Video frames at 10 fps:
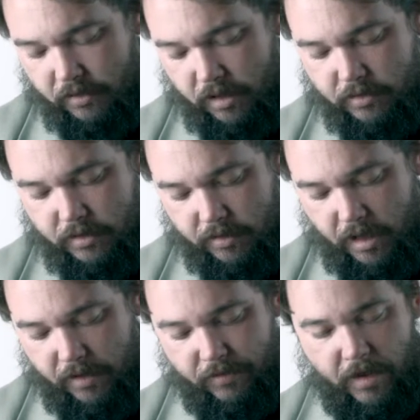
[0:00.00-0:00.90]
also
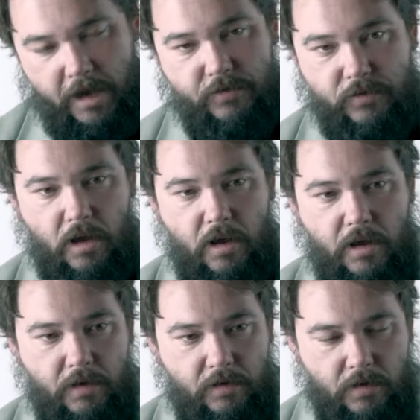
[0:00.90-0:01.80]
a flash
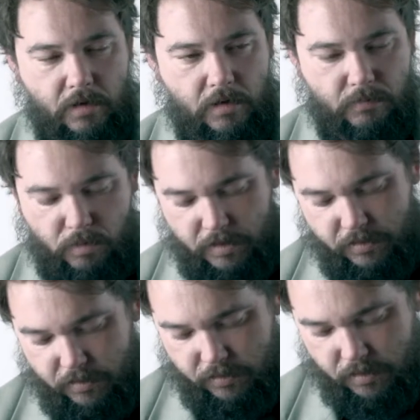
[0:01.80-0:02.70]
flying um,
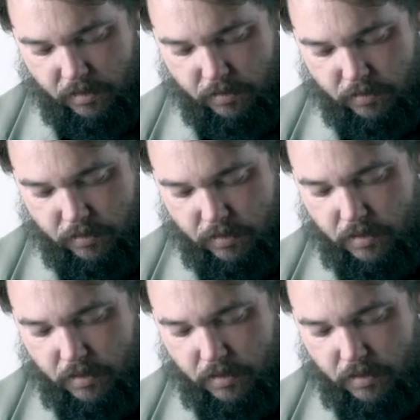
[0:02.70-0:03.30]
creature. So,